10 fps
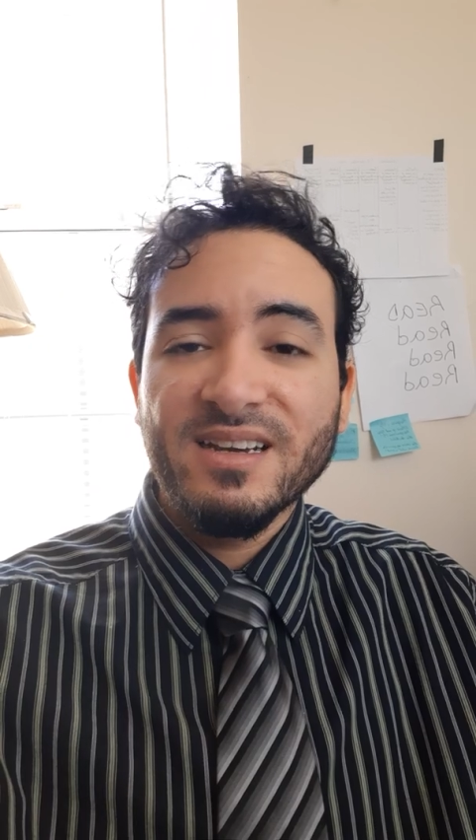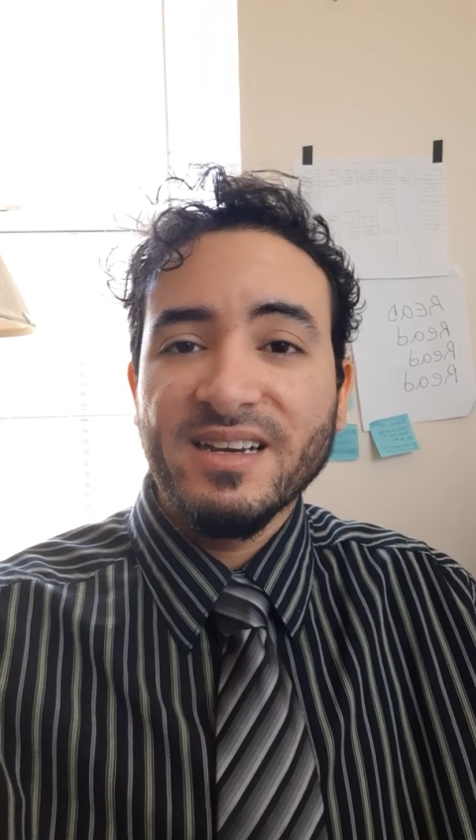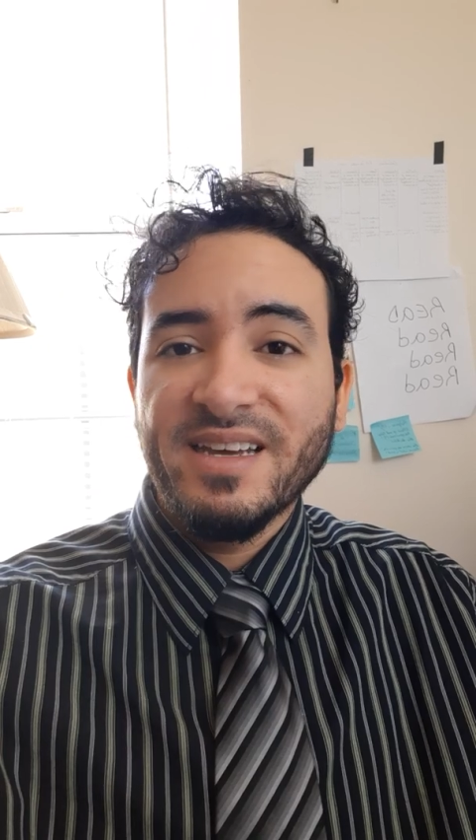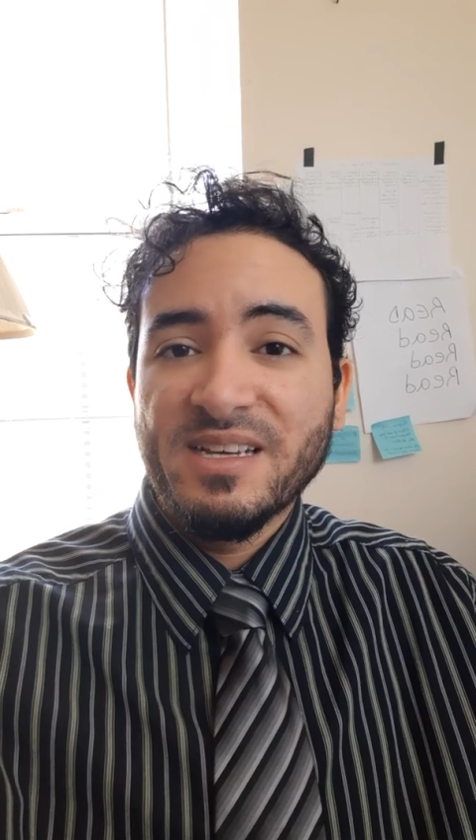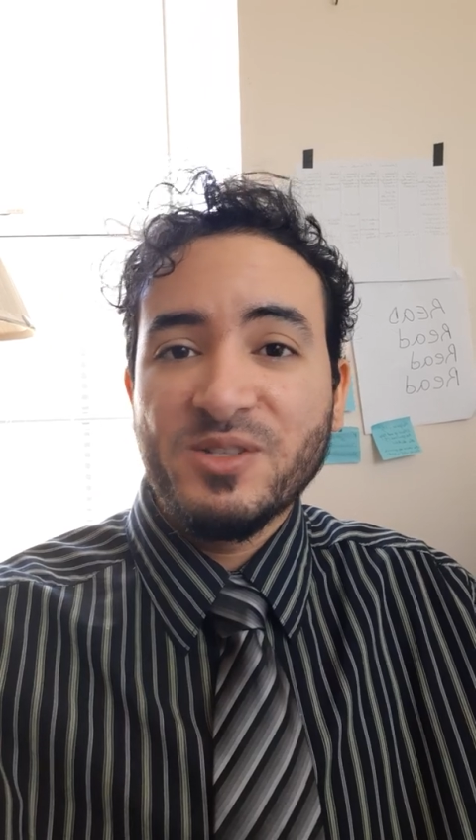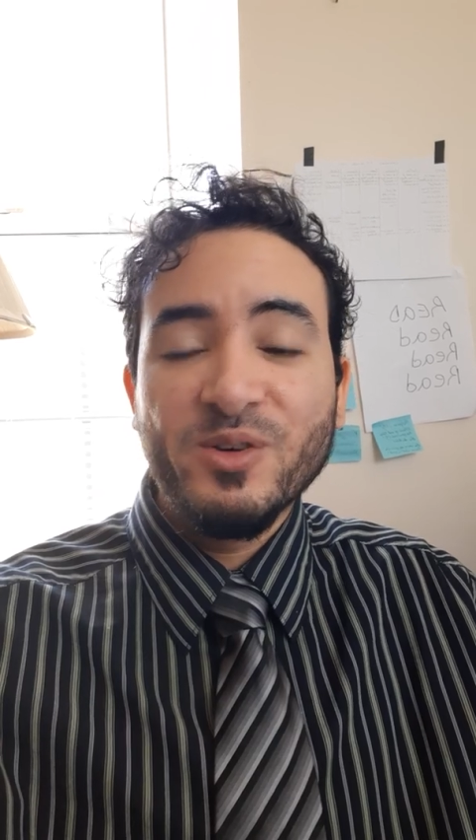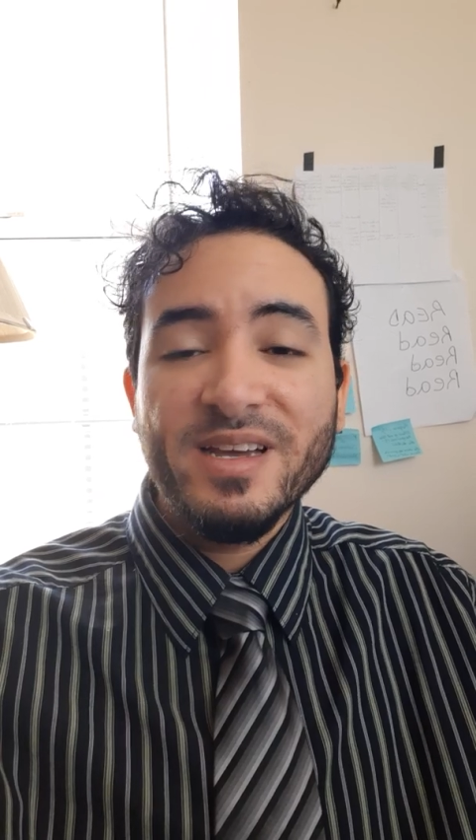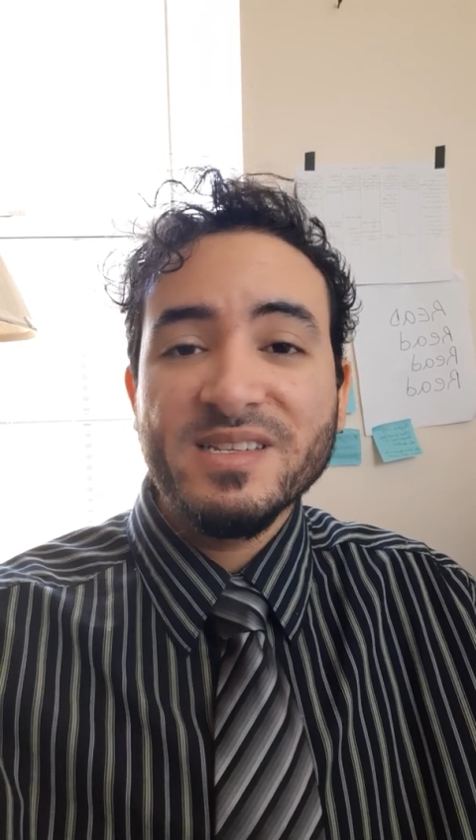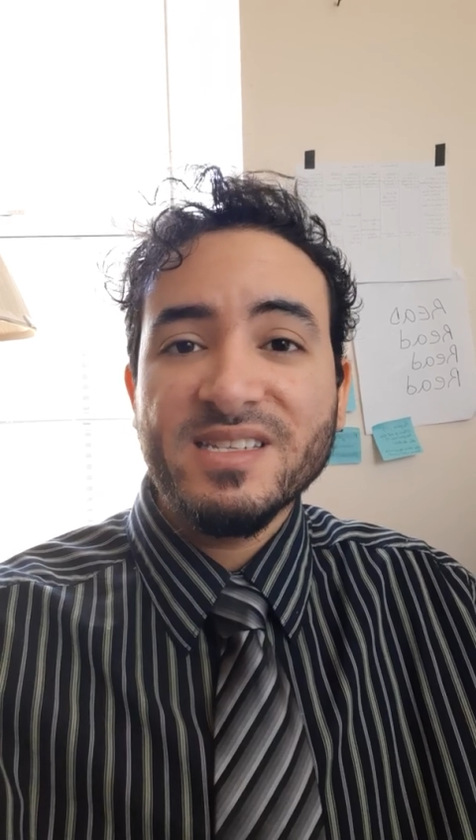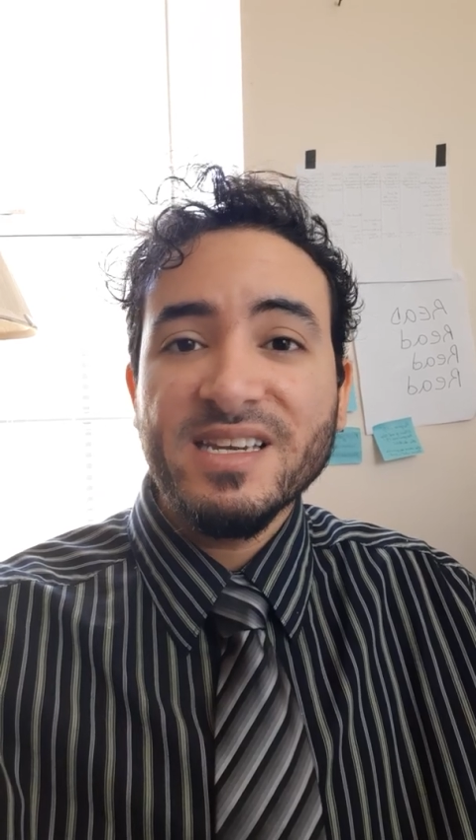And as you
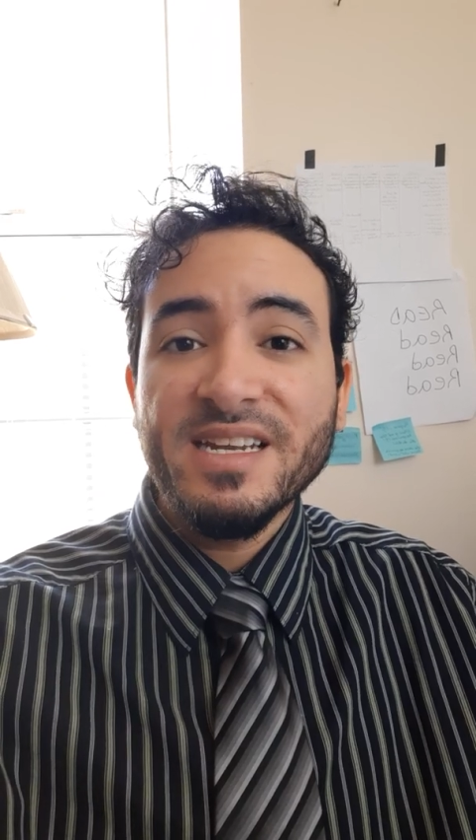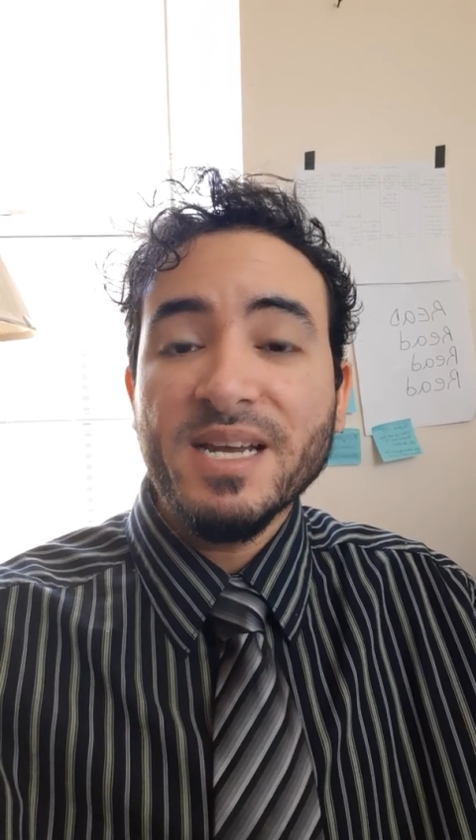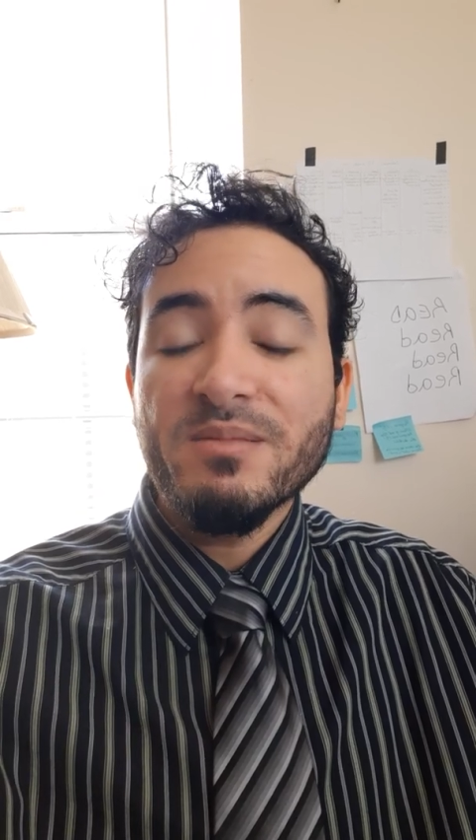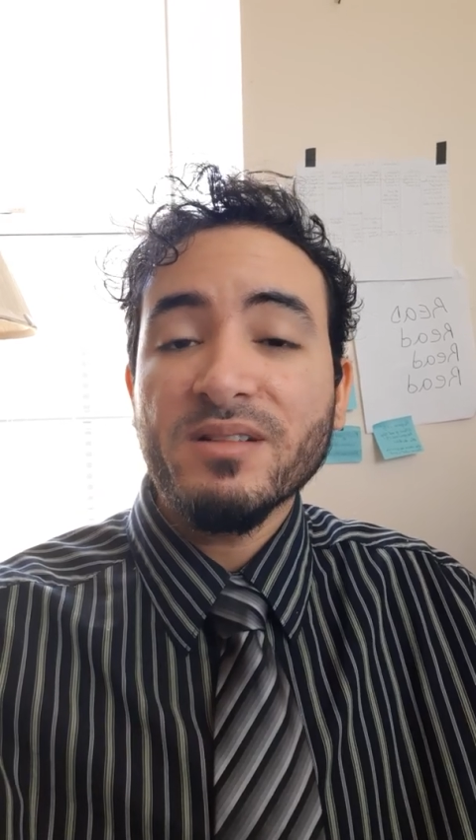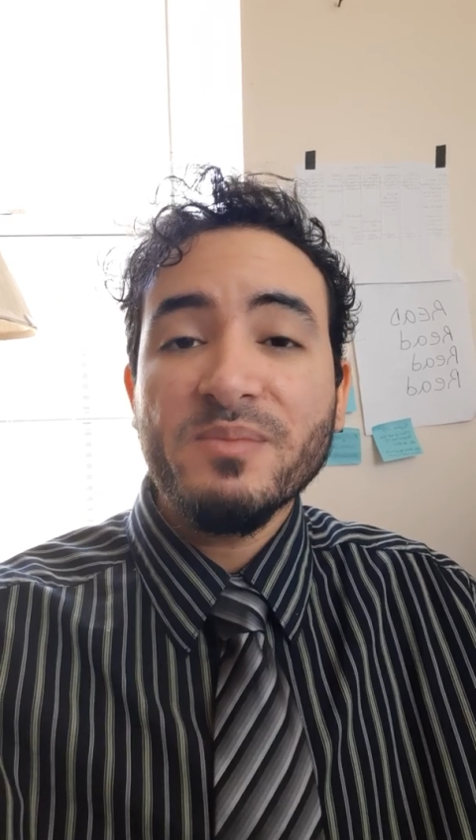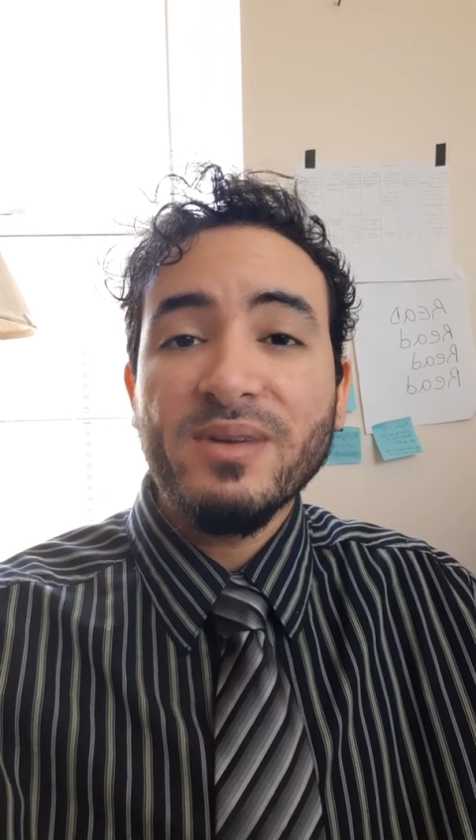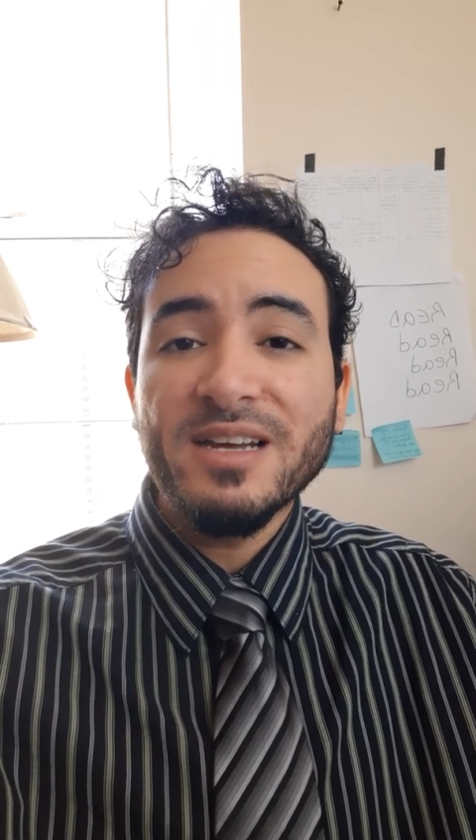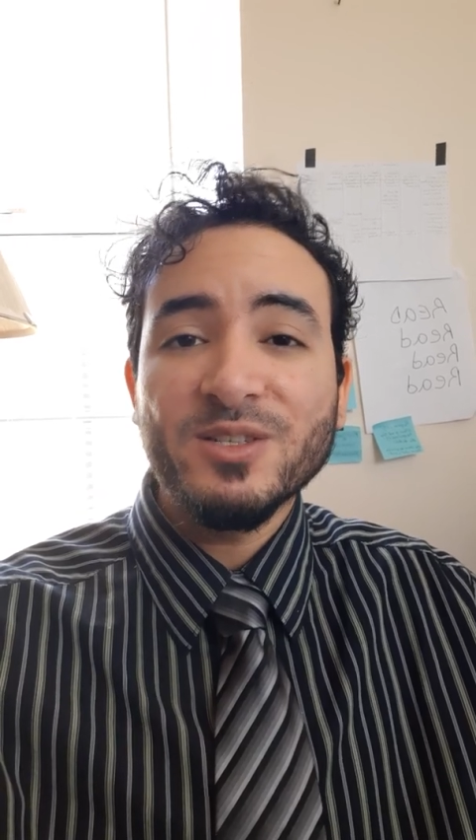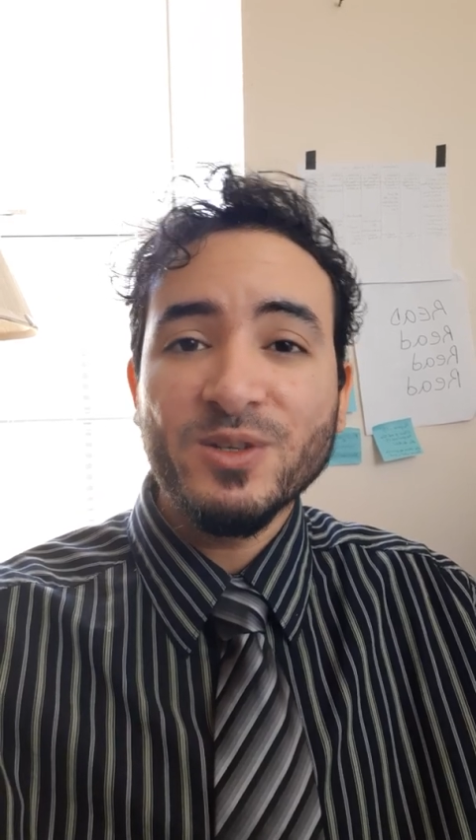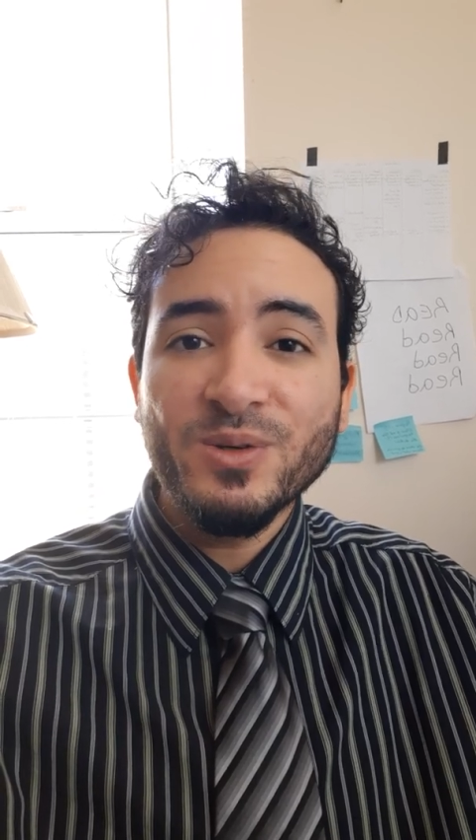can see, he never replied
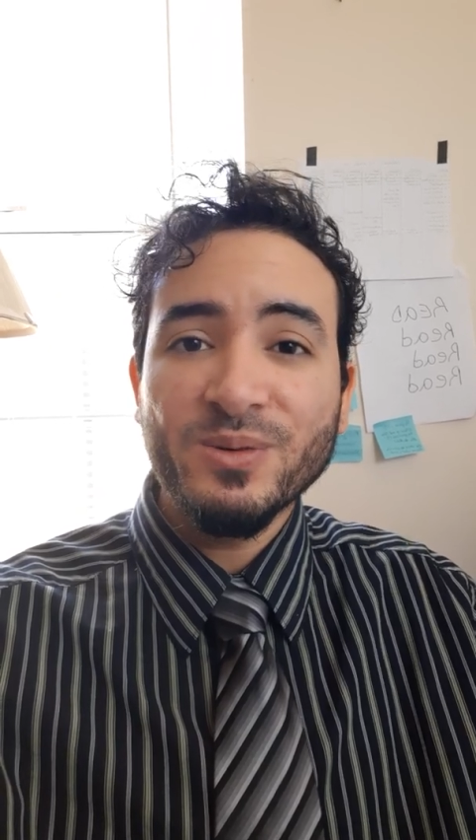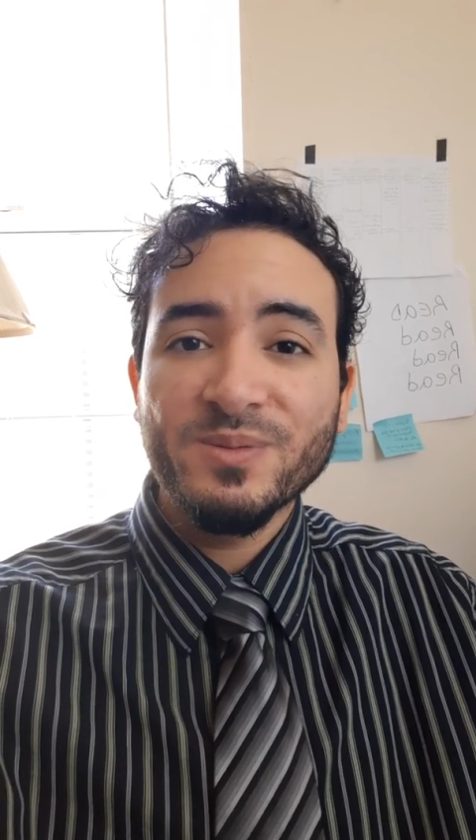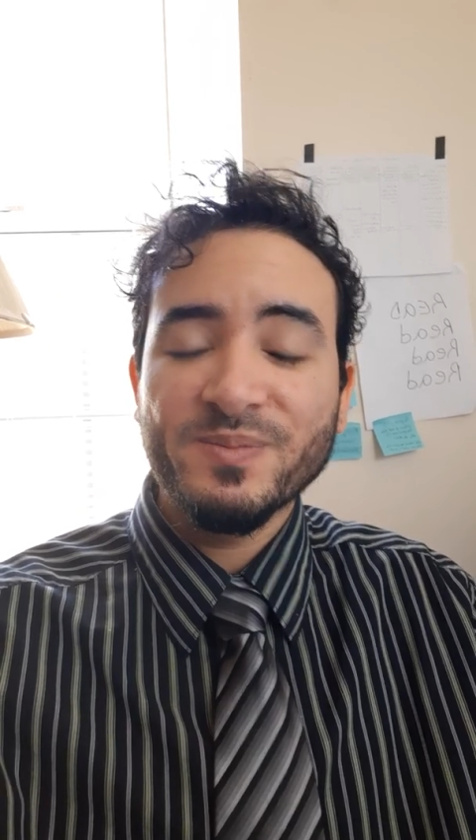to you.